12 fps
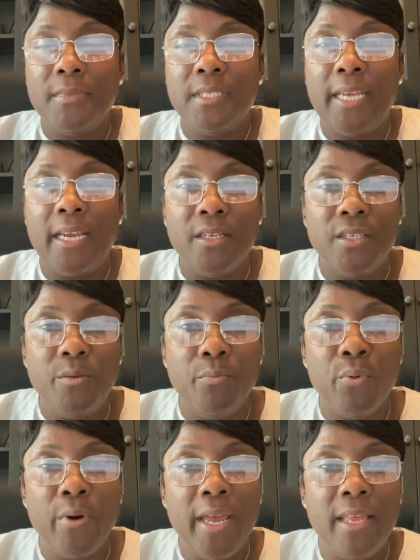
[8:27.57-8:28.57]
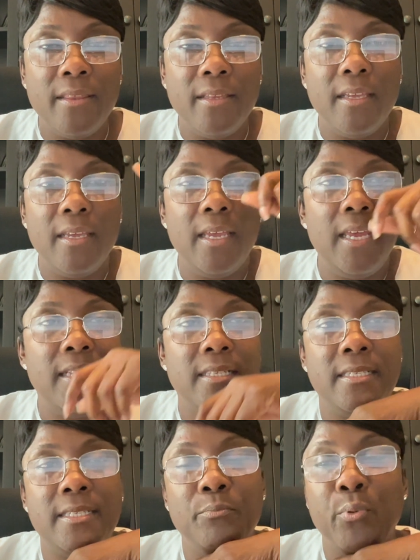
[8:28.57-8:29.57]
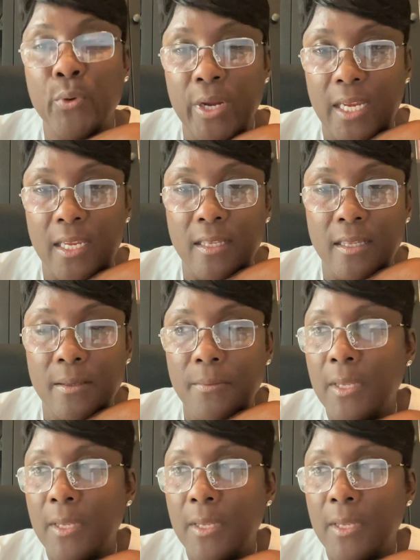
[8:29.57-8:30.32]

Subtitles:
Take a deep breath and breathe.